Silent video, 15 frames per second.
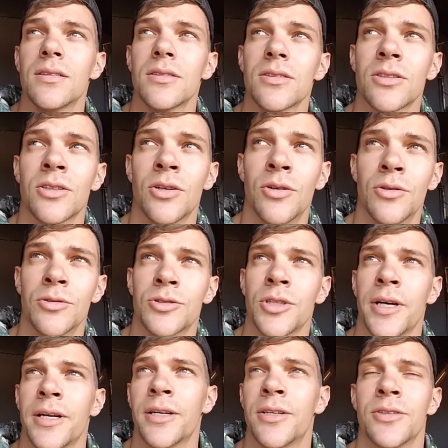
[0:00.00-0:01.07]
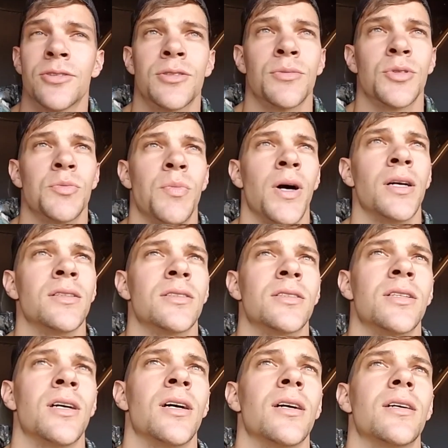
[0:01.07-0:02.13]
go try to do some spot and
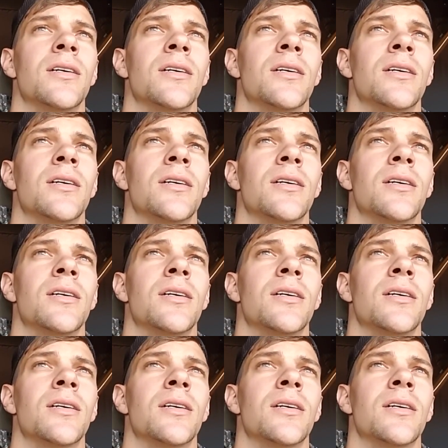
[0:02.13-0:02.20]
stock.